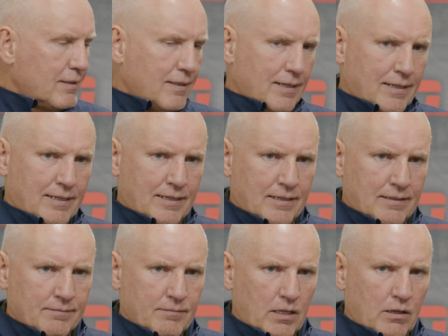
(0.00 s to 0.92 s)

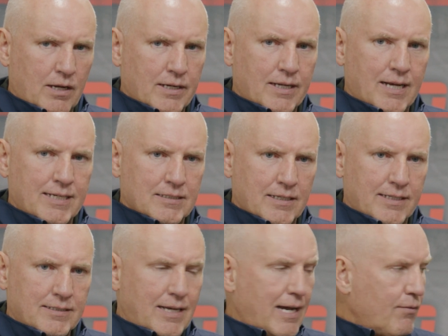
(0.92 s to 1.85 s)
A lot of guys
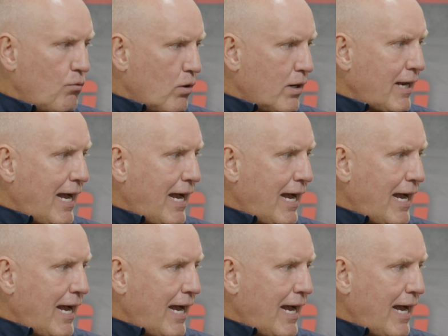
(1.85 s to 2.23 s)
like to have work